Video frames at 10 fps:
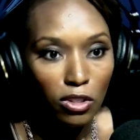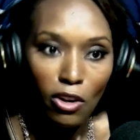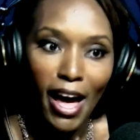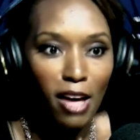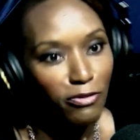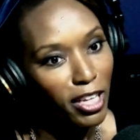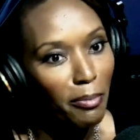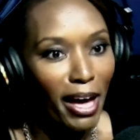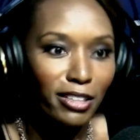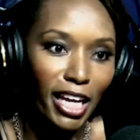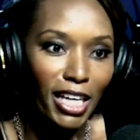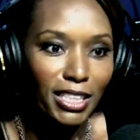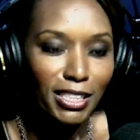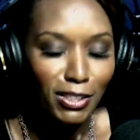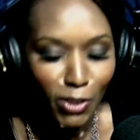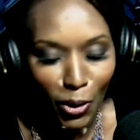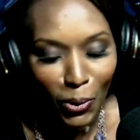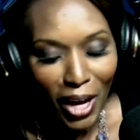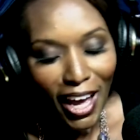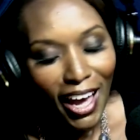You know how I feel about dates.
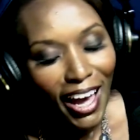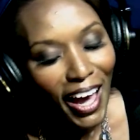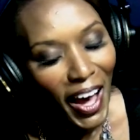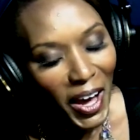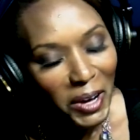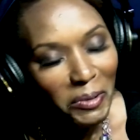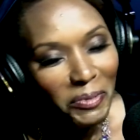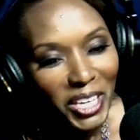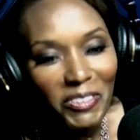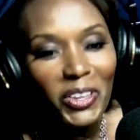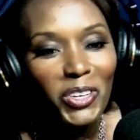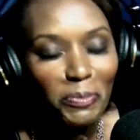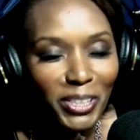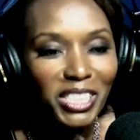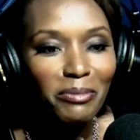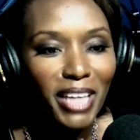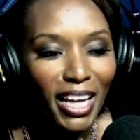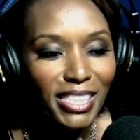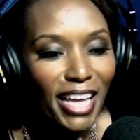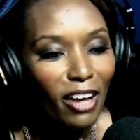So even though you put some
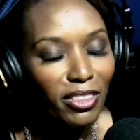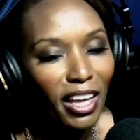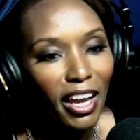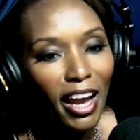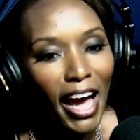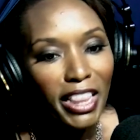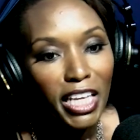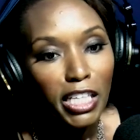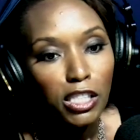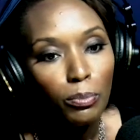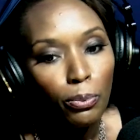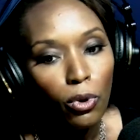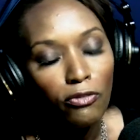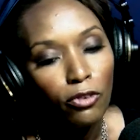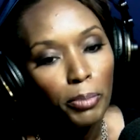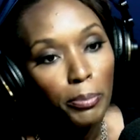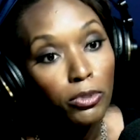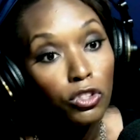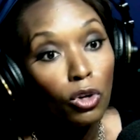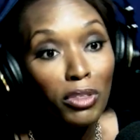dates out there, I think it's important for
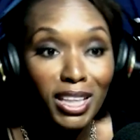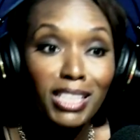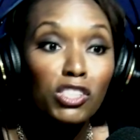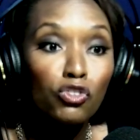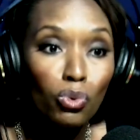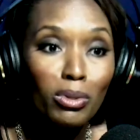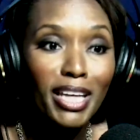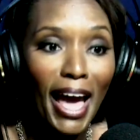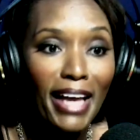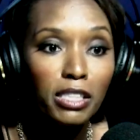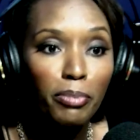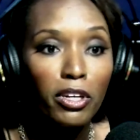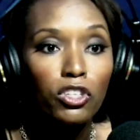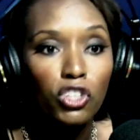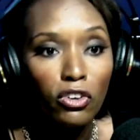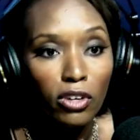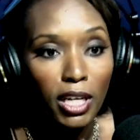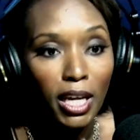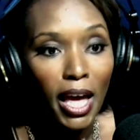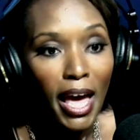people to know that this truly has been a
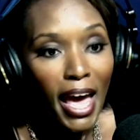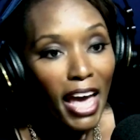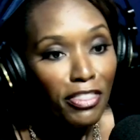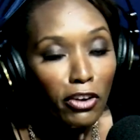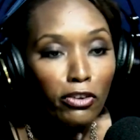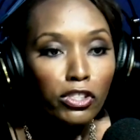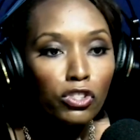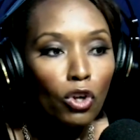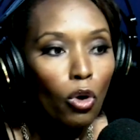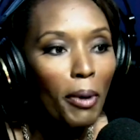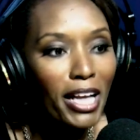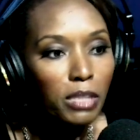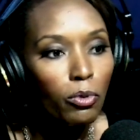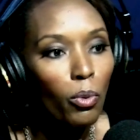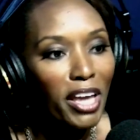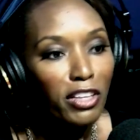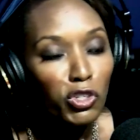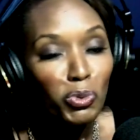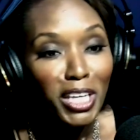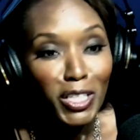journey. And there is no possible way that
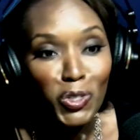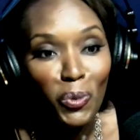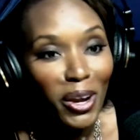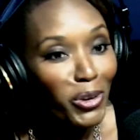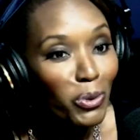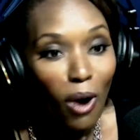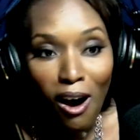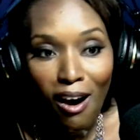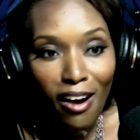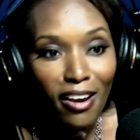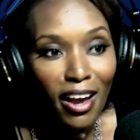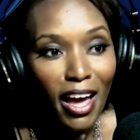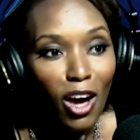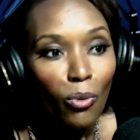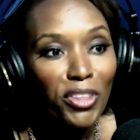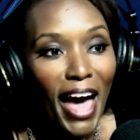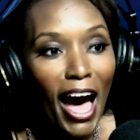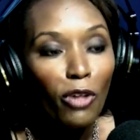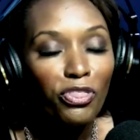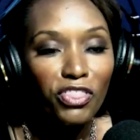you get to where you are
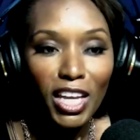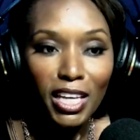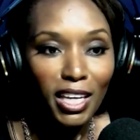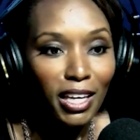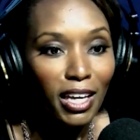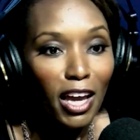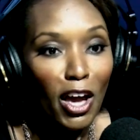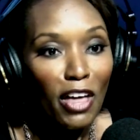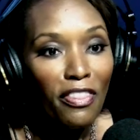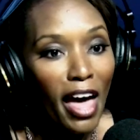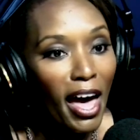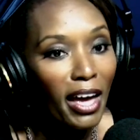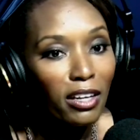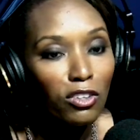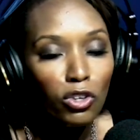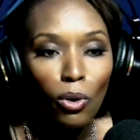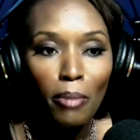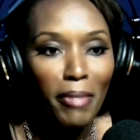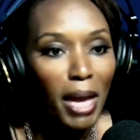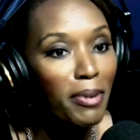without thinking that, you know
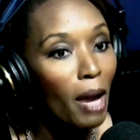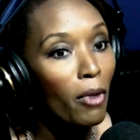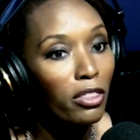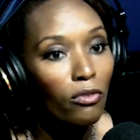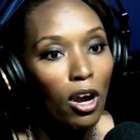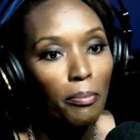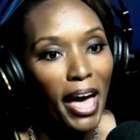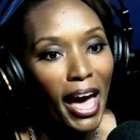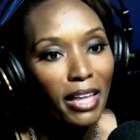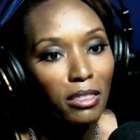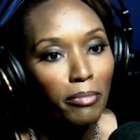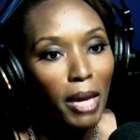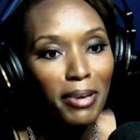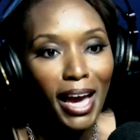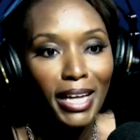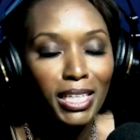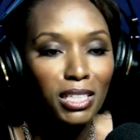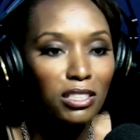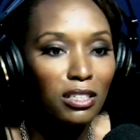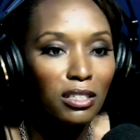what, maybe I'm on the wrong path. Maybe I
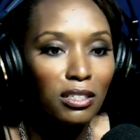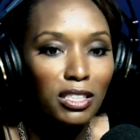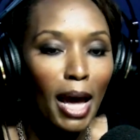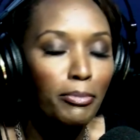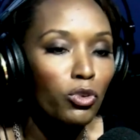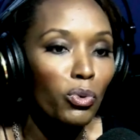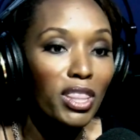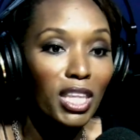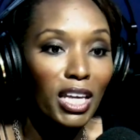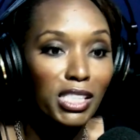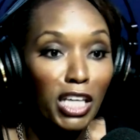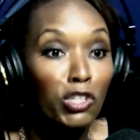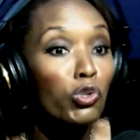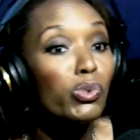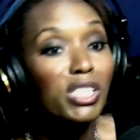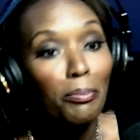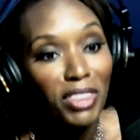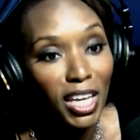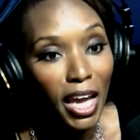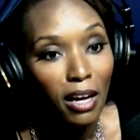need to stop doing this and do
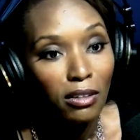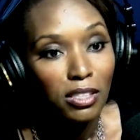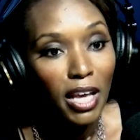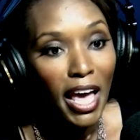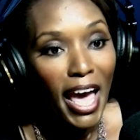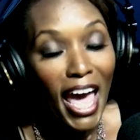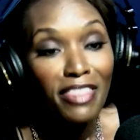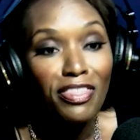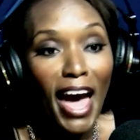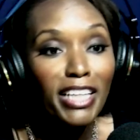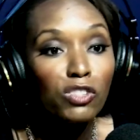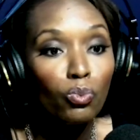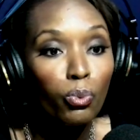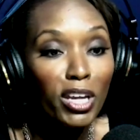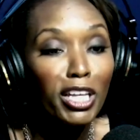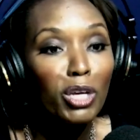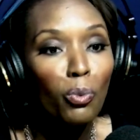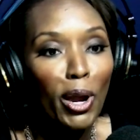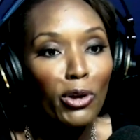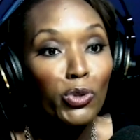something else. And that's really
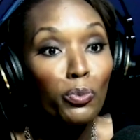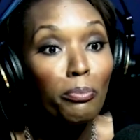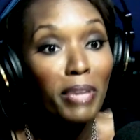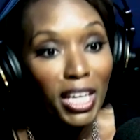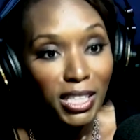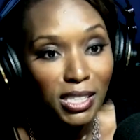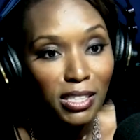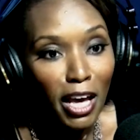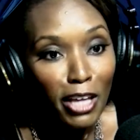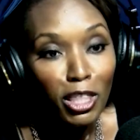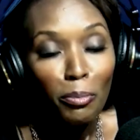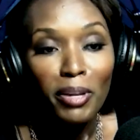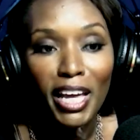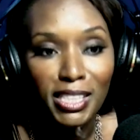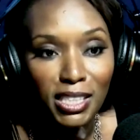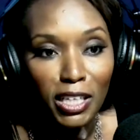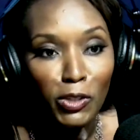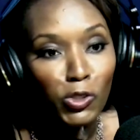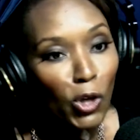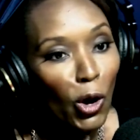where you miss the blessing.
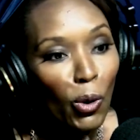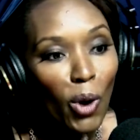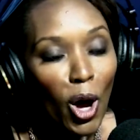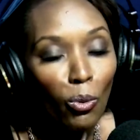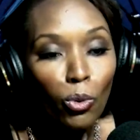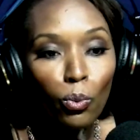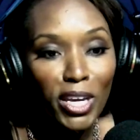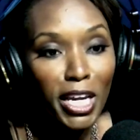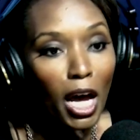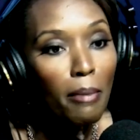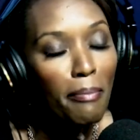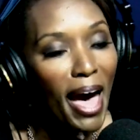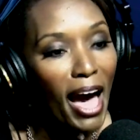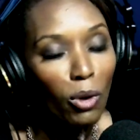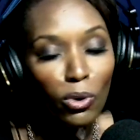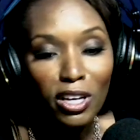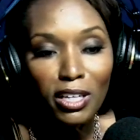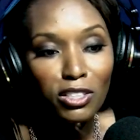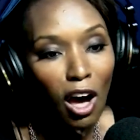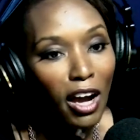So when we come back, we're going
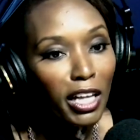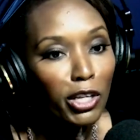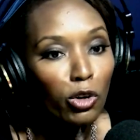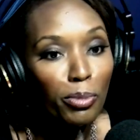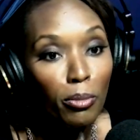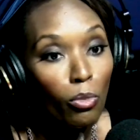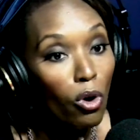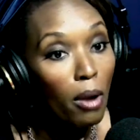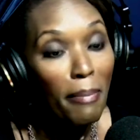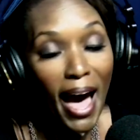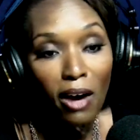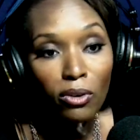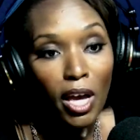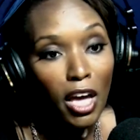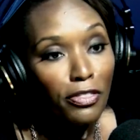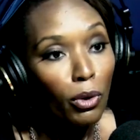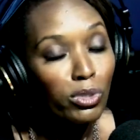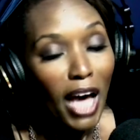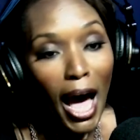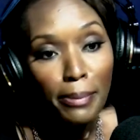to talk a little bit more about
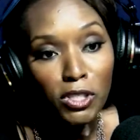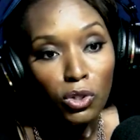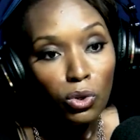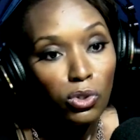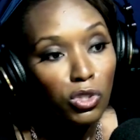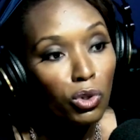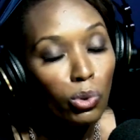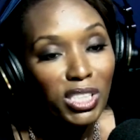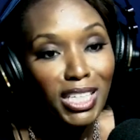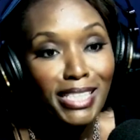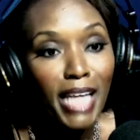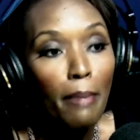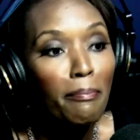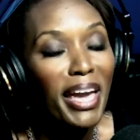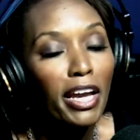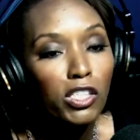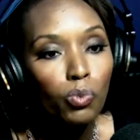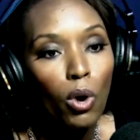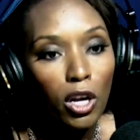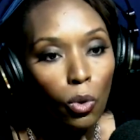those obstacles and those things that make us
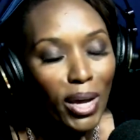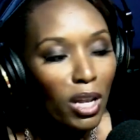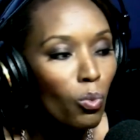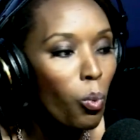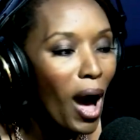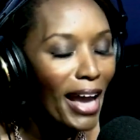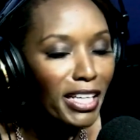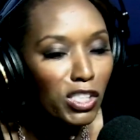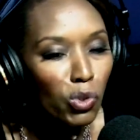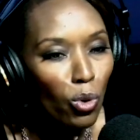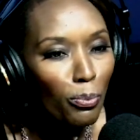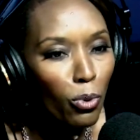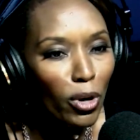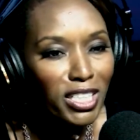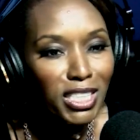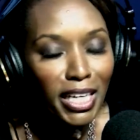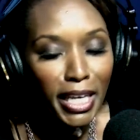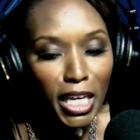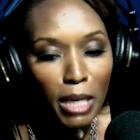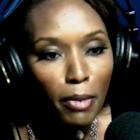want to quit and why it's so important to
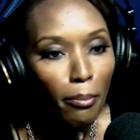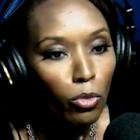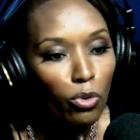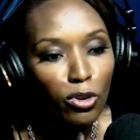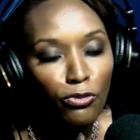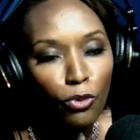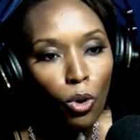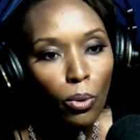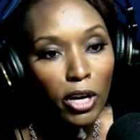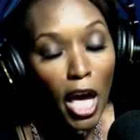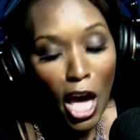keep moving forward.